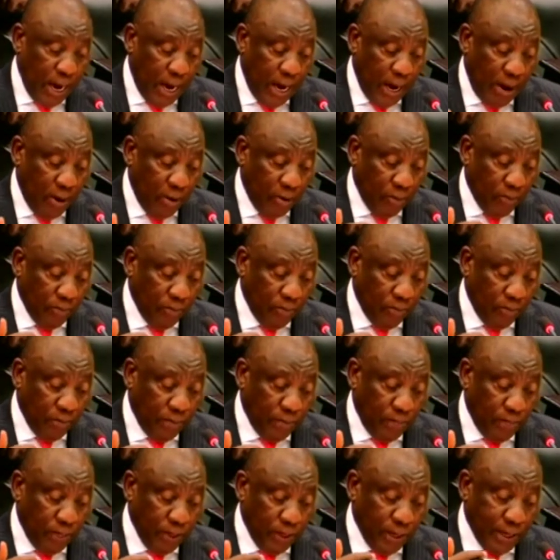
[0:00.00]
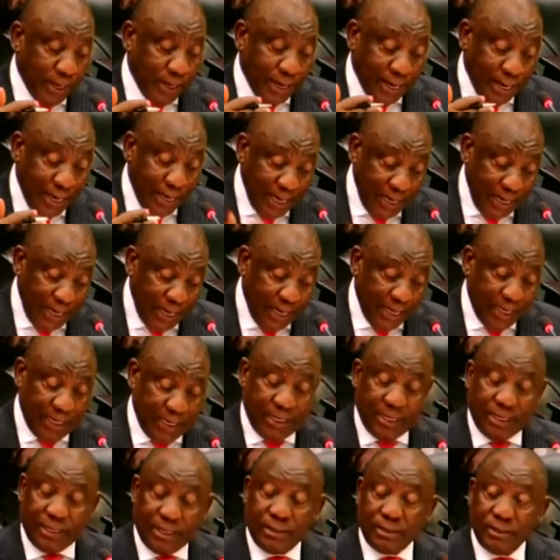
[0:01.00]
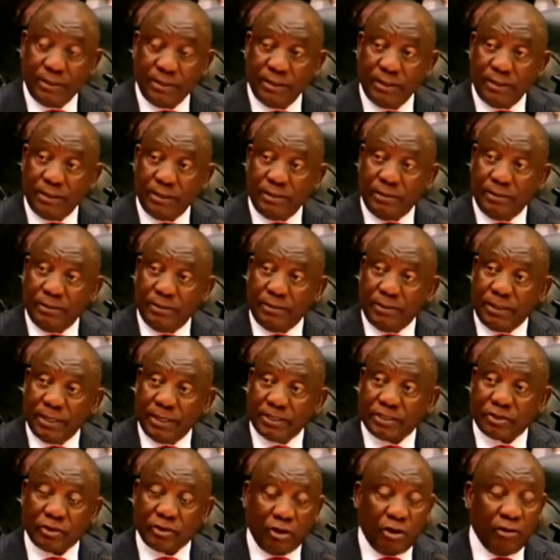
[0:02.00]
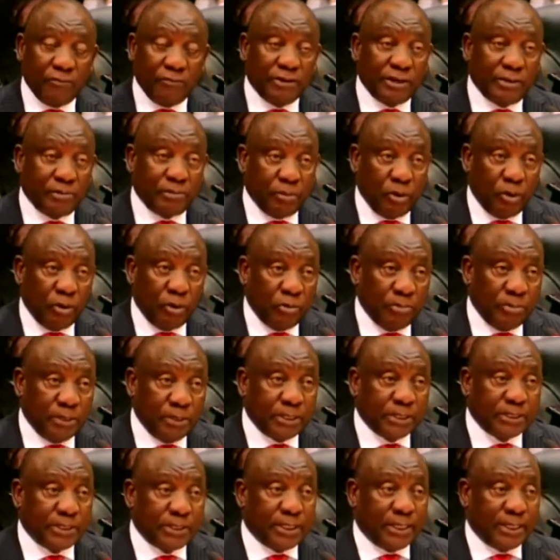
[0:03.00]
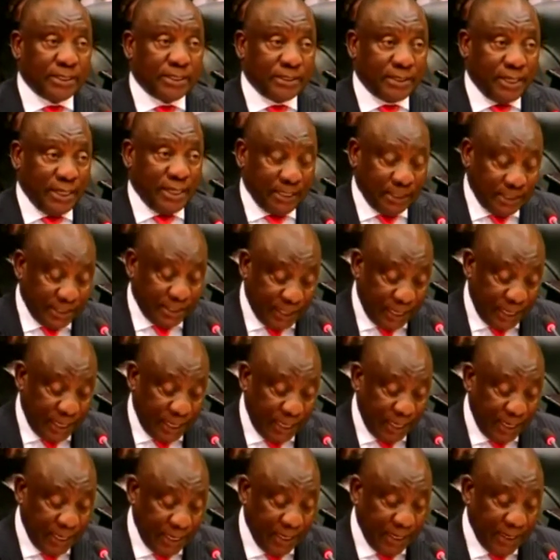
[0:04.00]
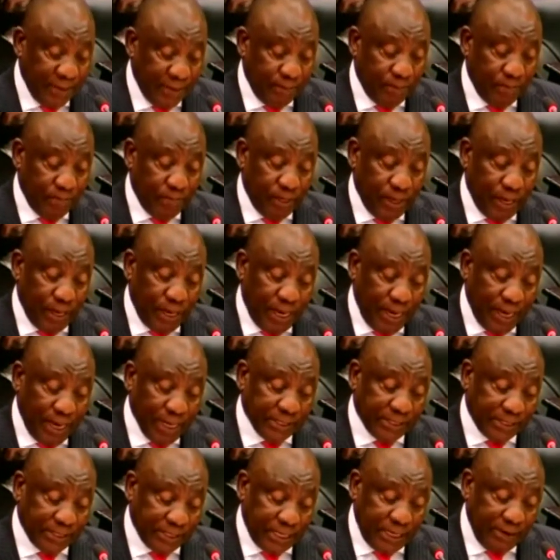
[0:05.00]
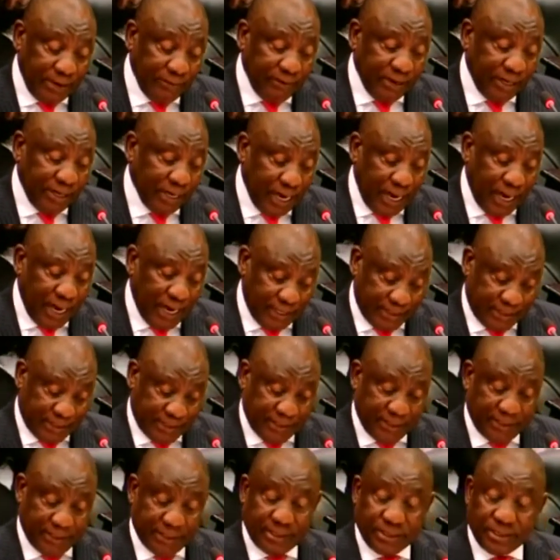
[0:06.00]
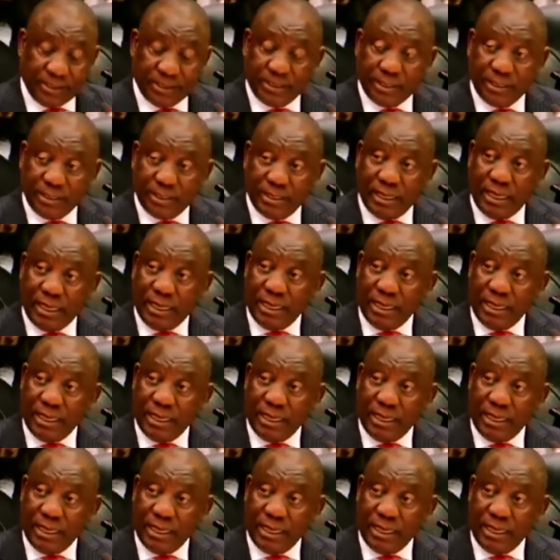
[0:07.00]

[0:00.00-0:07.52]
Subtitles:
Now, clearly, this COVID moment, as I say, has given us